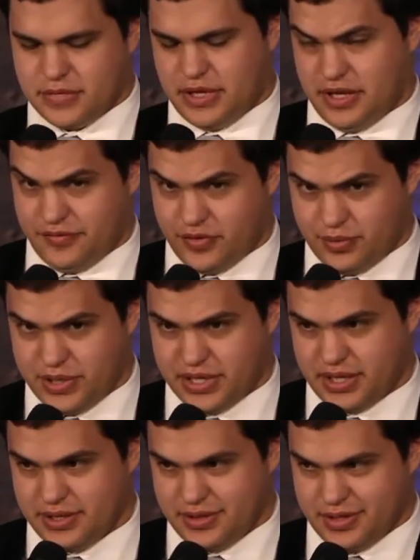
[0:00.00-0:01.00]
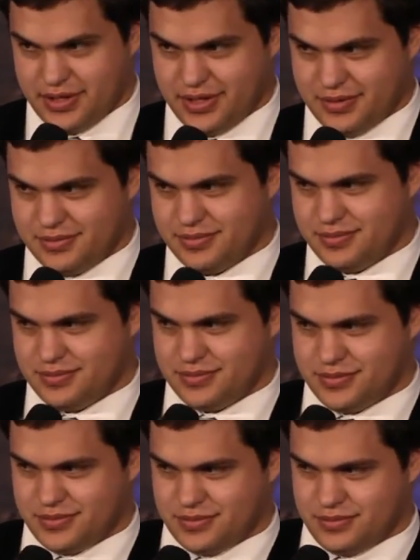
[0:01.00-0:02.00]
And if you're reading in the
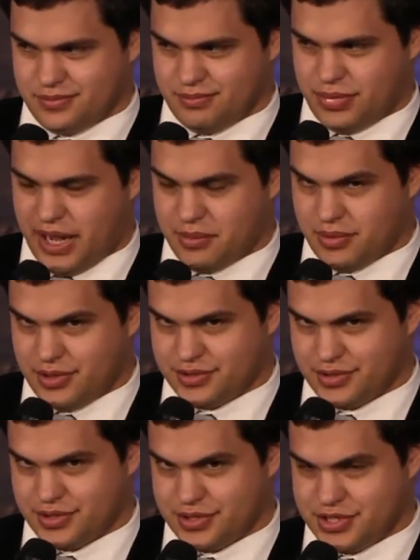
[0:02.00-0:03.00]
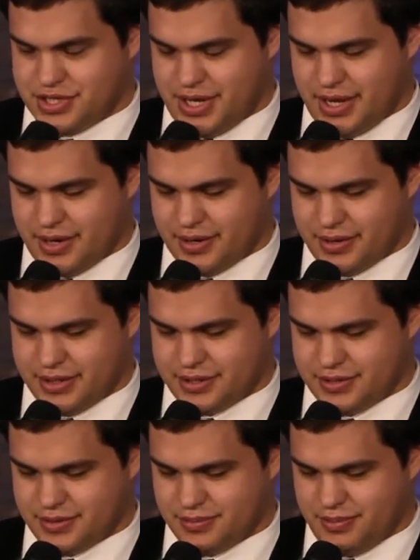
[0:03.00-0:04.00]
Bible under your chair,
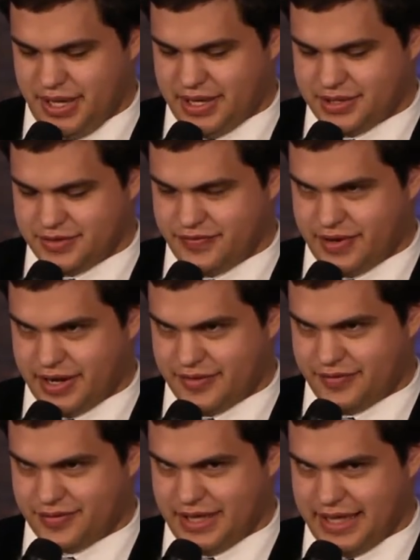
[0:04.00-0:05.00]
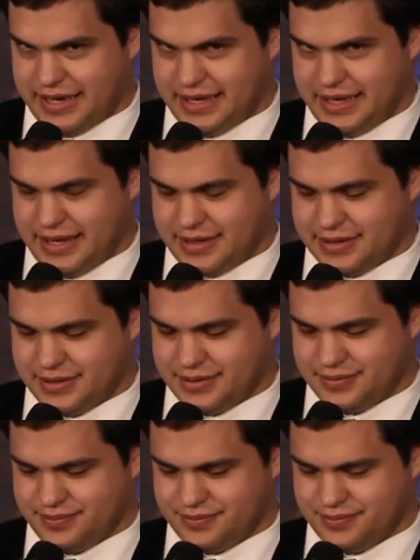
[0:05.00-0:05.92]
it's page 588.